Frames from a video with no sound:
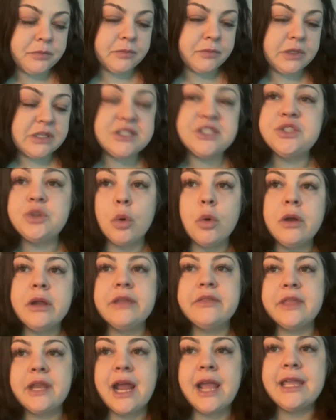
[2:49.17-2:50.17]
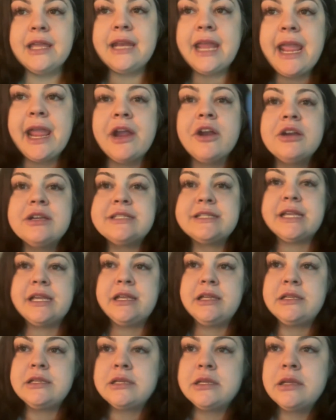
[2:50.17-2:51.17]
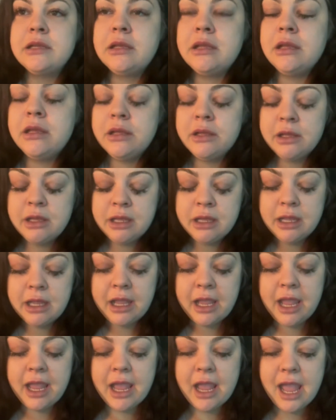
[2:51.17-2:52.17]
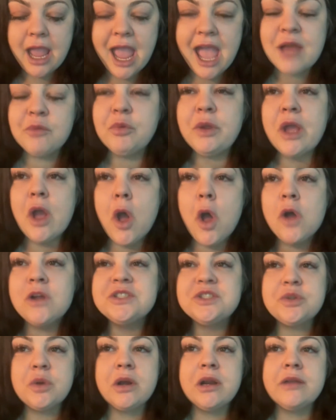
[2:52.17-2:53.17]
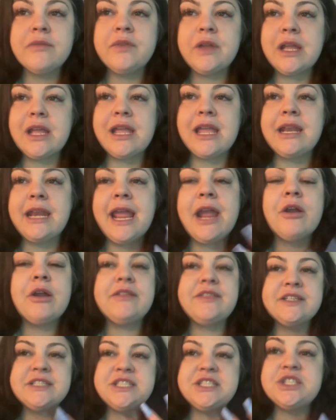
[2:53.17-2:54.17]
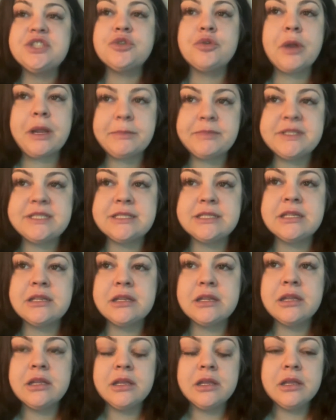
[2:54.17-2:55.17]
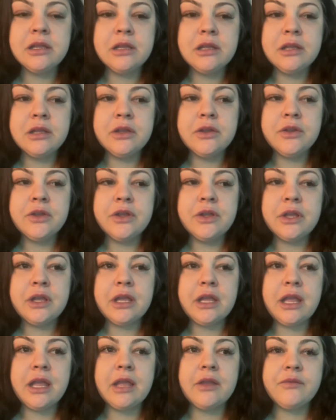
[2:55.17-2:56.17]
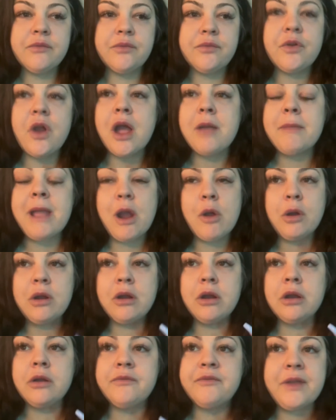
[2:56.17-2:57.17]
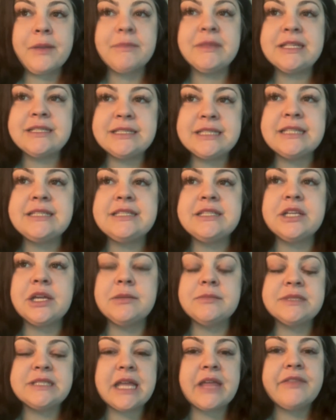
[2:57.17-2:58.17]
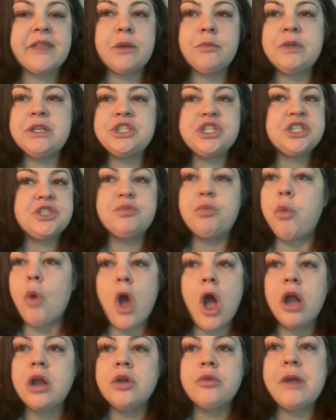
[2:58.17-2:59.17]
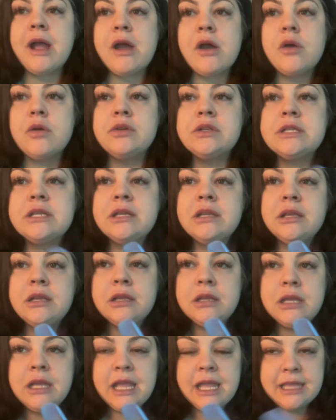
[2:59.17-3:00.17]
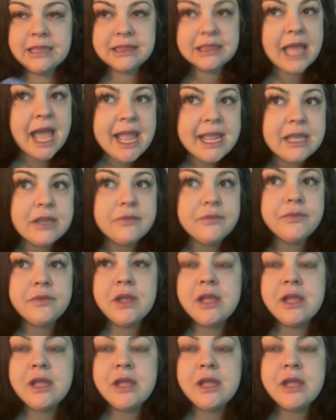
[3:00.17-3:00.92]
story that I inherited. And we all sort of inherit these scripts from our family systems. And then we just walk around in life